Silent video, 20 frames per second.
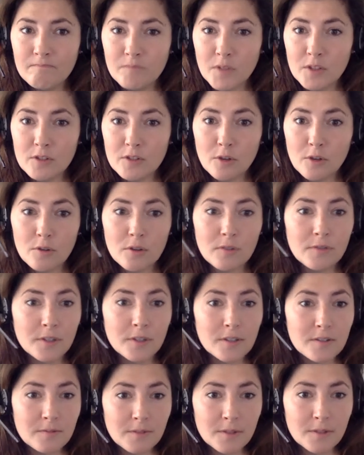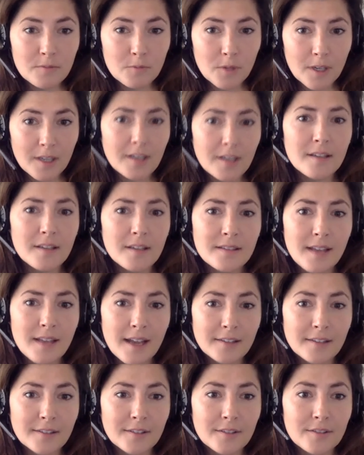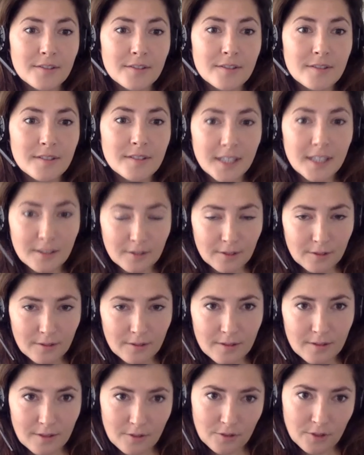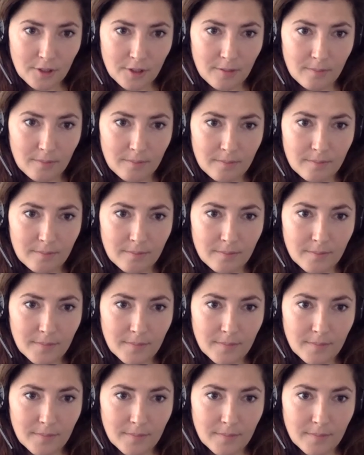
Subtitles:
So the first one was Ehlers-Danlos syndrome.